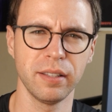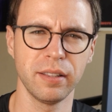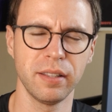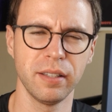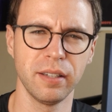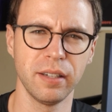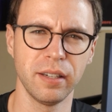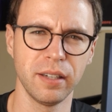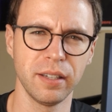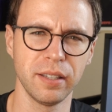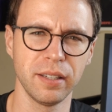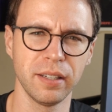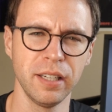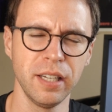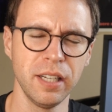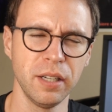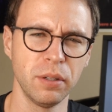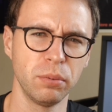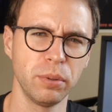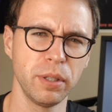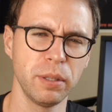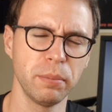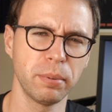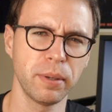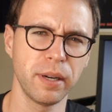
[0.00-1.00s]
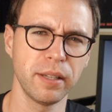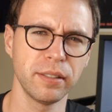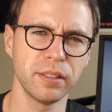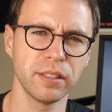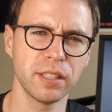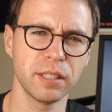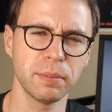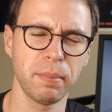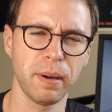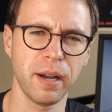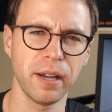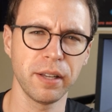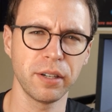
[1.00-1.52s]
the rebranded
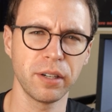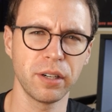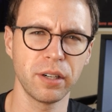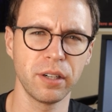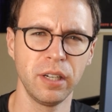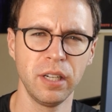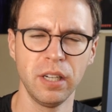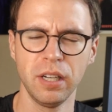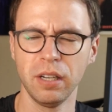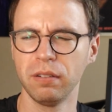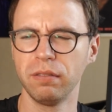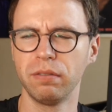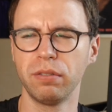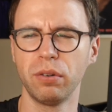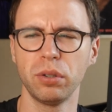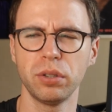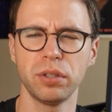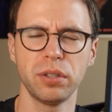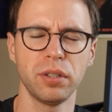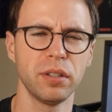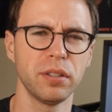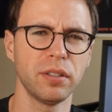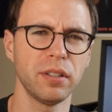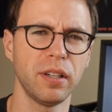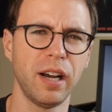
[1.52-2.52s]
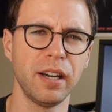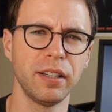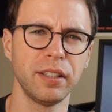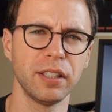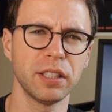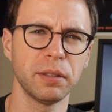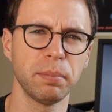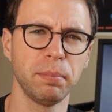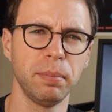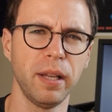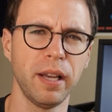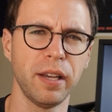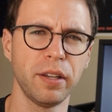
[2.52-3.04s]
Spyder versus
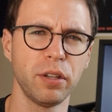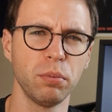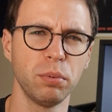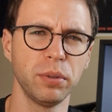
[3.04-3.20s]
iDisplay.